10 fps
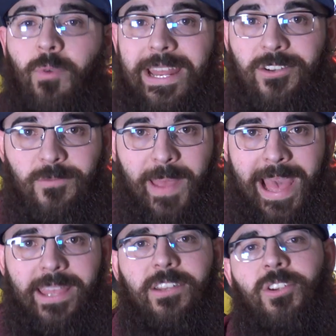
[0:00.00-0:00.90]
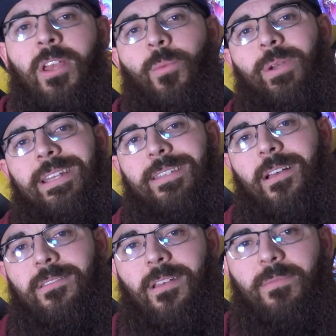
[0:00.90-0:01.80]
ranged package when it
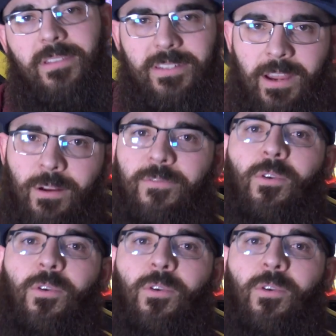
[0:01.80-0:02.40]
does come to this character.